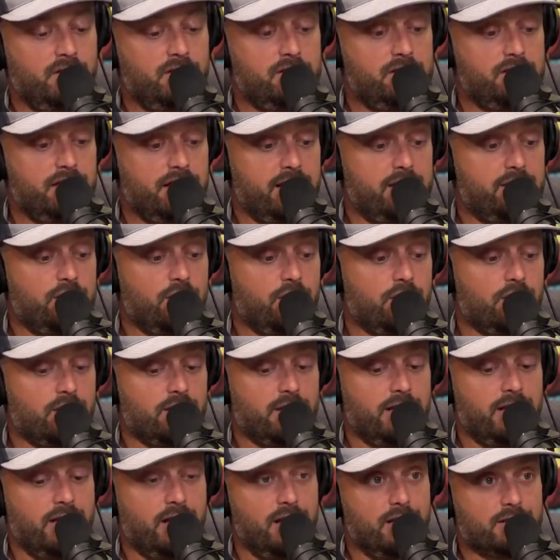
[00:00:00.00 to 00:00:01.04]
Say a
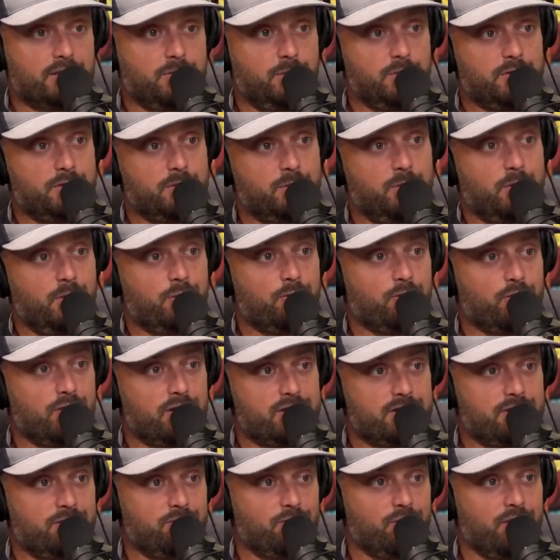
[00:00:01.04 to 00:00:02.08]
dog and an octopus are both
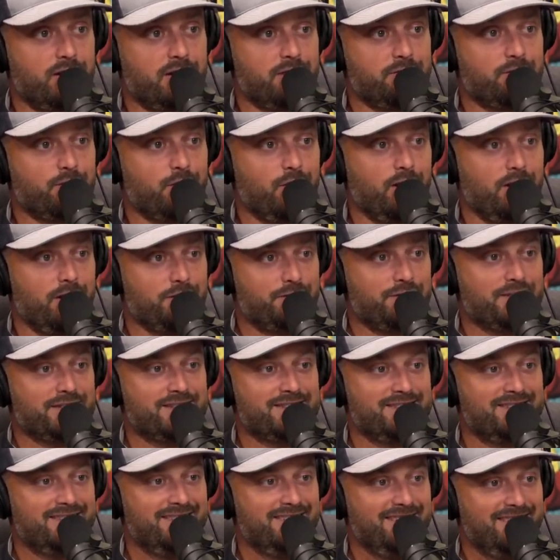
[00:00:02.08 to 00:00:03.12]
running for office.